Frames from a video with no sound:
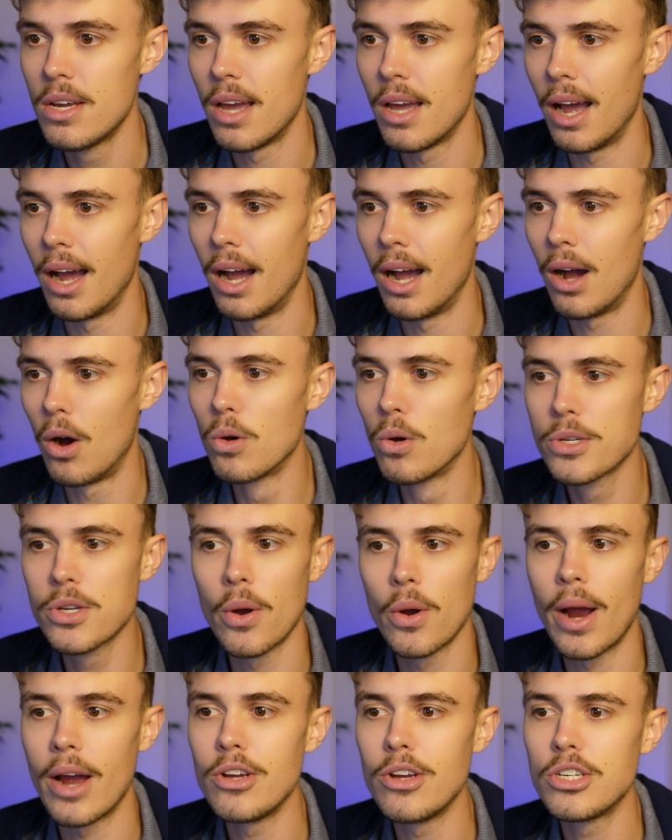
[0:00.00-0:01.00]

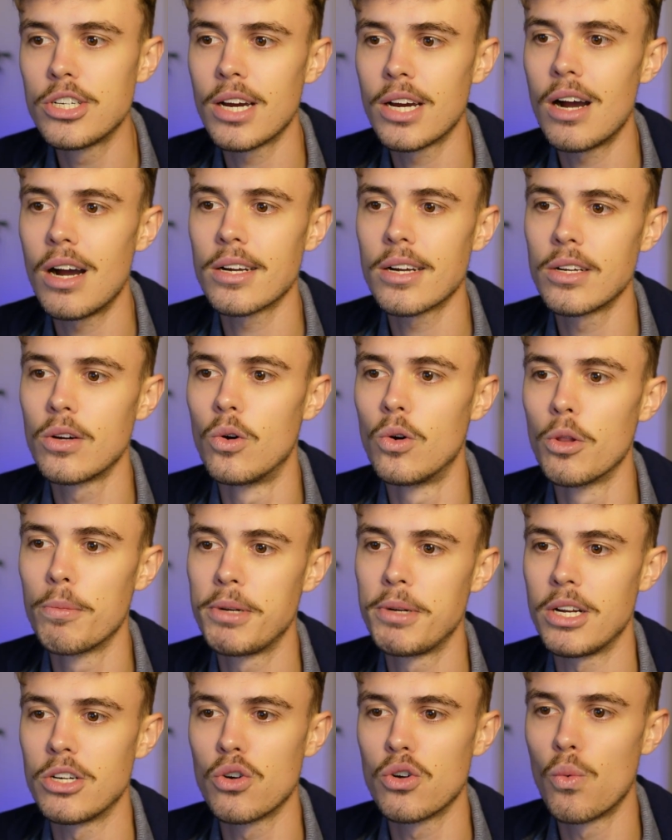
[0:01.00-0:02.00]
Also, are you targeting all the
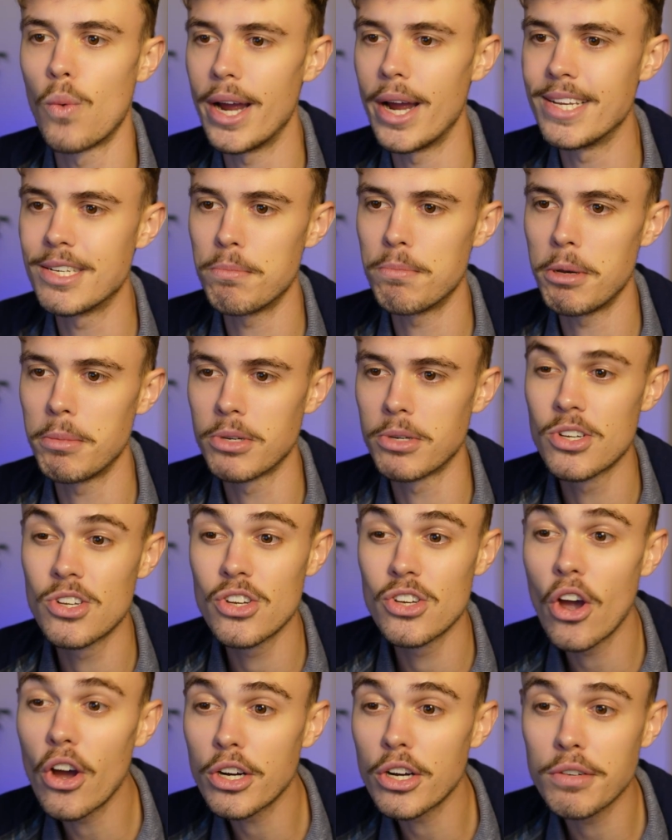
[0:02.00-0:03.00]
potential ways that people
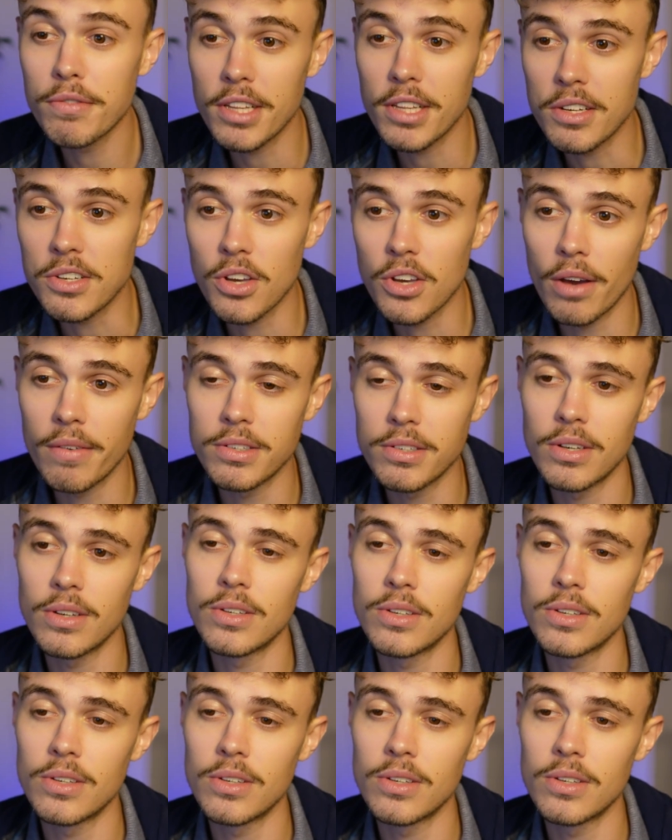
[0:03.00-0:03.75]
search for these services?